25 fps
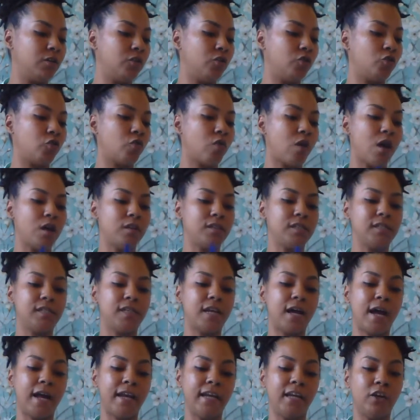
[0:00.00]
cross
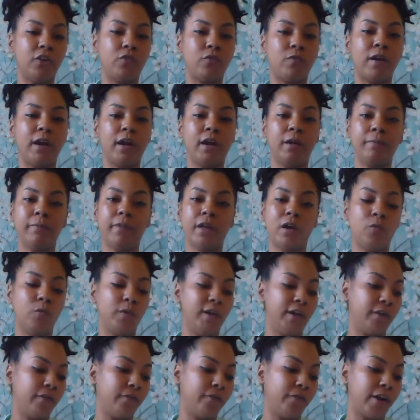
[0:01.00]
diagram that
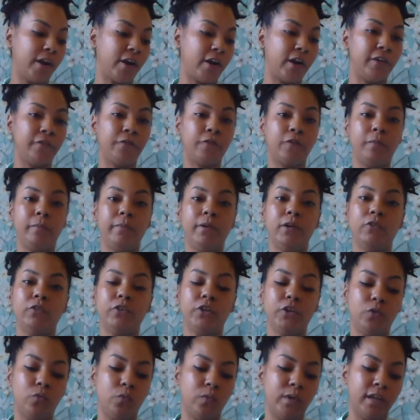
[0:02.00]
we are very
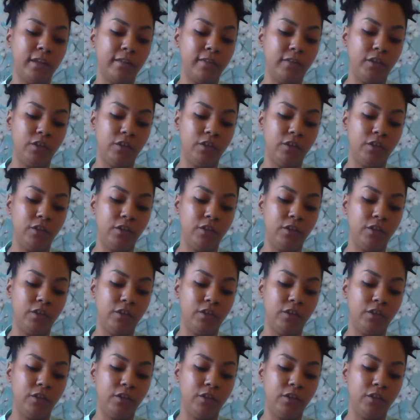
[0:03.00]
familiar with,